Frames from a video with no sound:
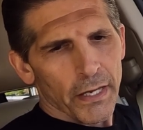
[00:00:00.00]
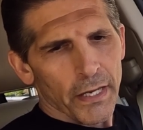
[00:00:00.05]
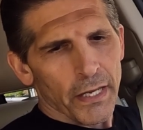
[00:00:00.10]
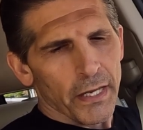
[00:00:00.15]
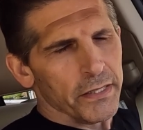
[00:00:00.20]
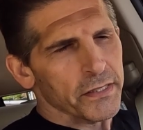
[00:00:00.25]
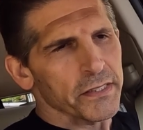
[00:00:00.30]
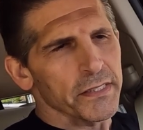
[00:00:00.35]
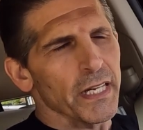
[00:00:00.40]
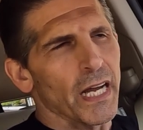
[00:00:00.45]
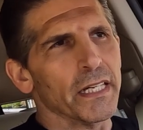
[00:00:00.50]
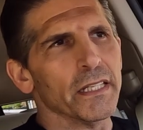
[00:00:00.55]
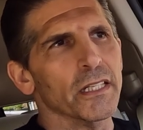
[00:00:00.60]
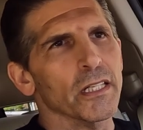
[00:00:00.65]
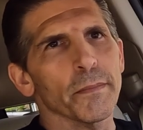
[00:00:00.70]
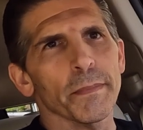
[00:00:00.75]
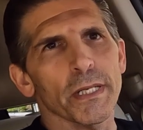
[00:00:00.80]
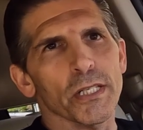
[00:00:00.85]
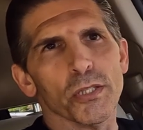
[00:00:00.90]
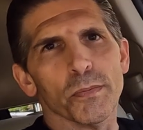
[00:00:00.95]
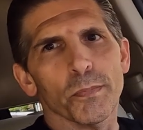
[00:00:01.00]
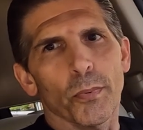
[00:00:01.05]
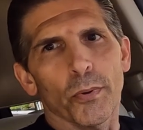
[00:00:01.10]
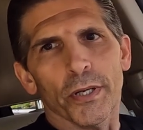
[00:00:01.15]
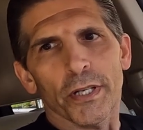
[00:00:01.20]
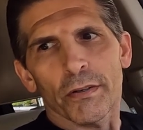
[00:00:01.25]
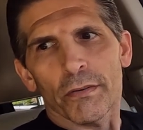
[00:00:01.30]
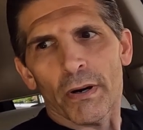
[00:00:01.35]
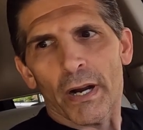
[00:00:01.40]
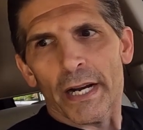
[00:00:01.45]
it's not going to be a
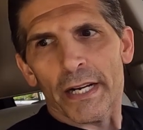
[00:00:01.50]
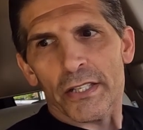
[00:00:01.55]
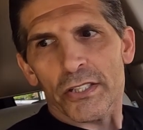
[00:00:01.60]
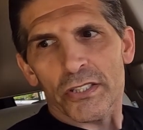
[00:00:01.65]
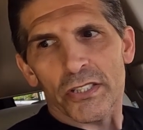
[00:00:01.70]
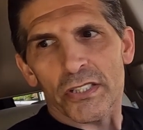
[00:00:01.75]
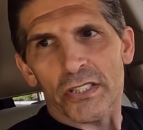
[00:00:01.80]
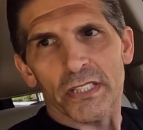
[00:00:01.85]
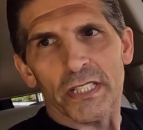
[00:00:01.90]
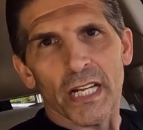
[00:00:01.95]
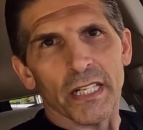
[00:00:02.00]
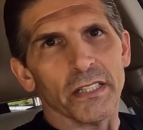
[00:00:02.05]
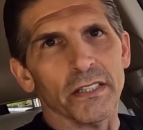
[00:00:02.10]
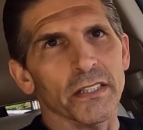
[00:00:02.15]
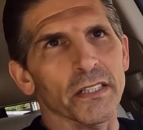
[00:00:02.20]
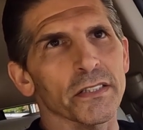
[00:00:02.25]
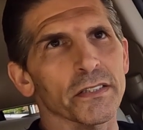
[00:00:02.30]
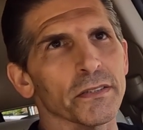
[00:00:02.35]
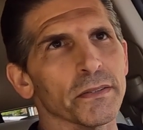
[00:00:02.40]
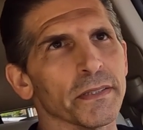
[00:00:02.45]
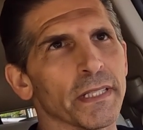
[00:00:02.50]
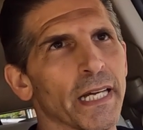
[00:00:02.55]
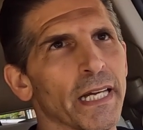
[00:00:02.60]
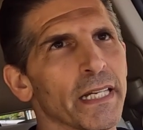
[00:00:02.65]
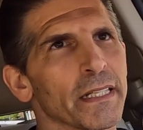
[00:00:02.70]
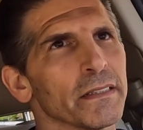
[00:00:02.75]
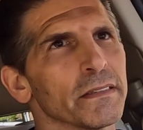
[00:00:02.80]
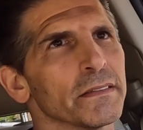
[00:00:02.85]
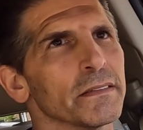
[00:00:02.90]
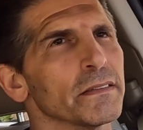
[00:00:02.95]
sporty ride. It's just not going to do that.